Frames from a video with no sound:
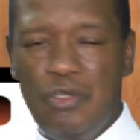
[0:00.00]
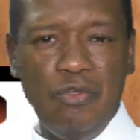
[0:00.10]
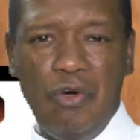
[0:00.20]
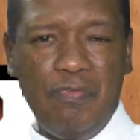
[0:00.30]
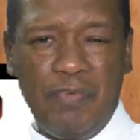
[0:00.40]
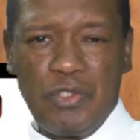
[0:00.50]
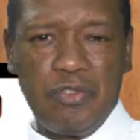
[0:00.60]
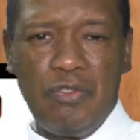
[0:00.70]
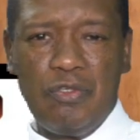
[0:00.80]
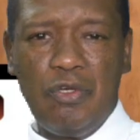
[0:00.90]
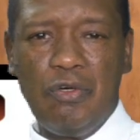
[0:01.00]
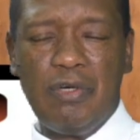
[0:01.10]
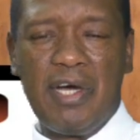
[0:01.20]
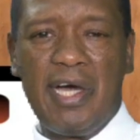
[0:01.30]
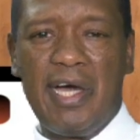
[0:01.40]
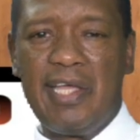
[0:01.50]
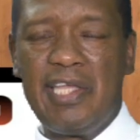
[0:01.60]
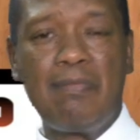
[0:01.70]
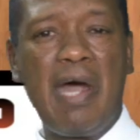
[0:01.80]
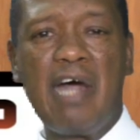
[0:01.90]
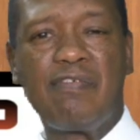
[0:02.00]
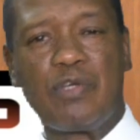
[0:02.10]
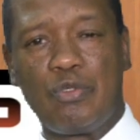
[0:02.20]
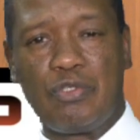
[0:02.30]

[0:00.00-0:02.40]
You know for sure, you know Yamaha Feruje.